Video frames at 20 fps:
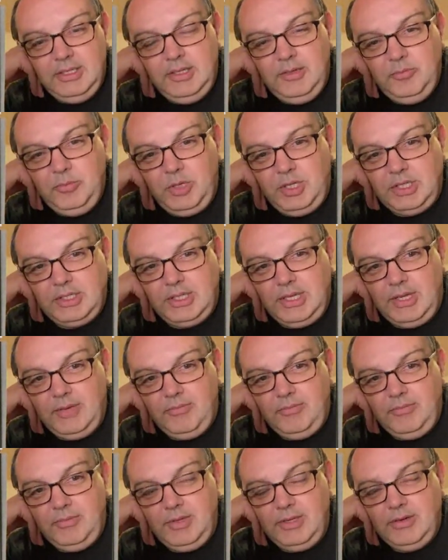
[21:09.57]
But
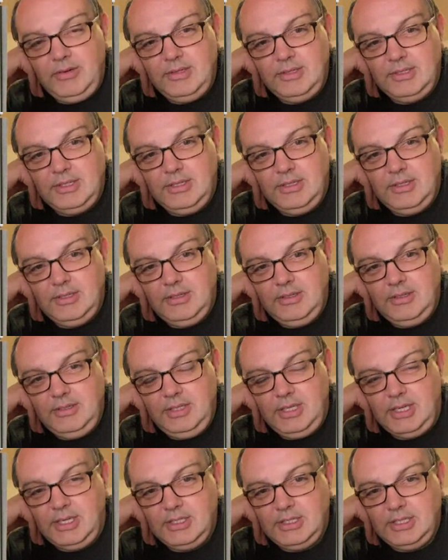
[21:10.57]

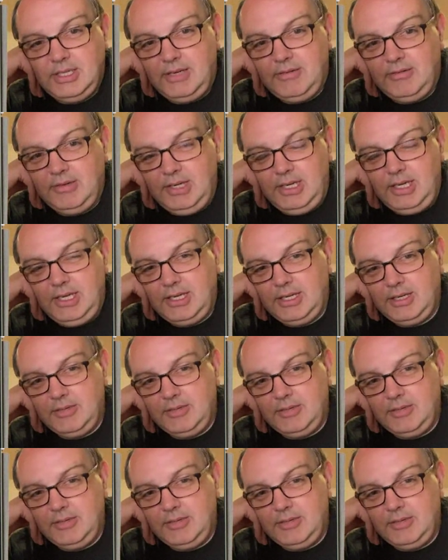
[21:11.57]
you can share a link,